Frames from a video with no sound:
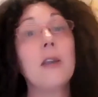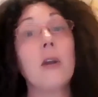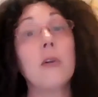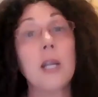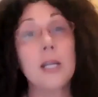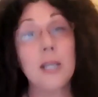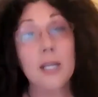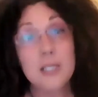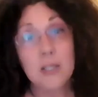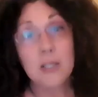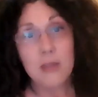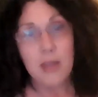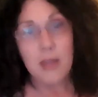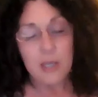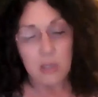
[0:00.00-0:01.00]
note, I'd like to
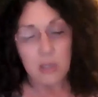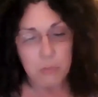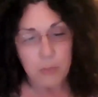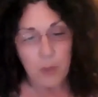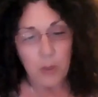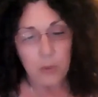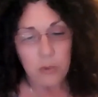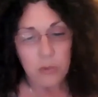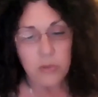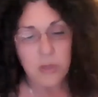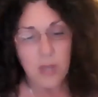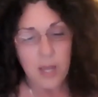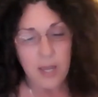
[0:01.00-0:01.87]
thank you both,